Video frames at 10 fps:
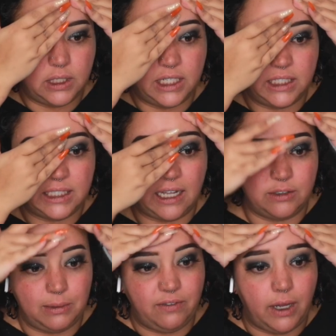And I just have
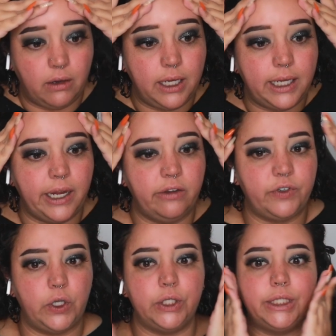to be very
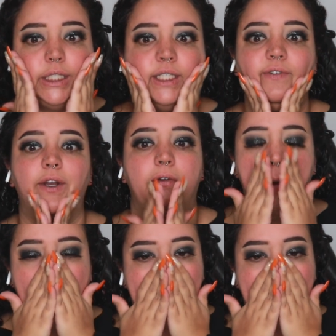careful because I've already